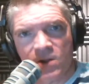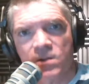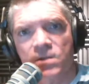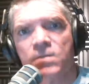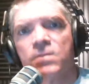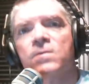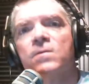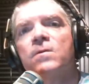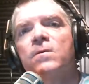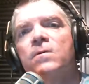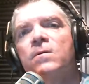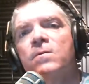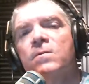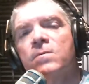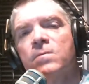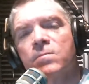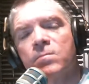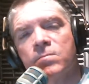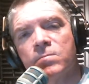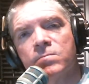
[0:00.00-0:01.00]
the
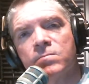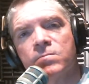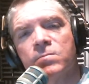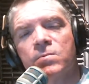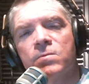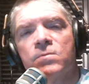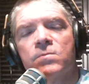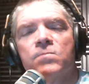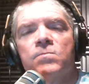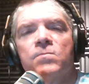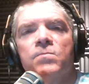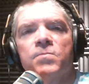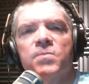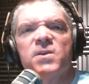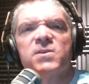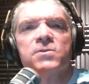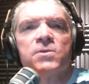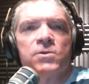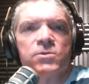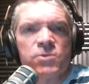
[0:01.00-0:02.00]

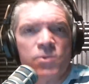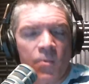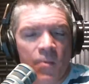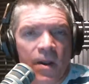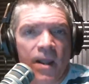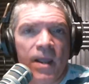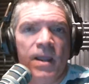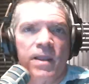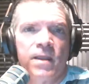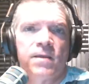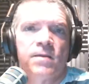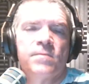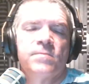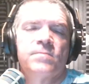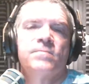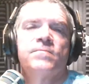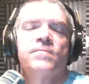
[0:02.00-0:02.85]
business away.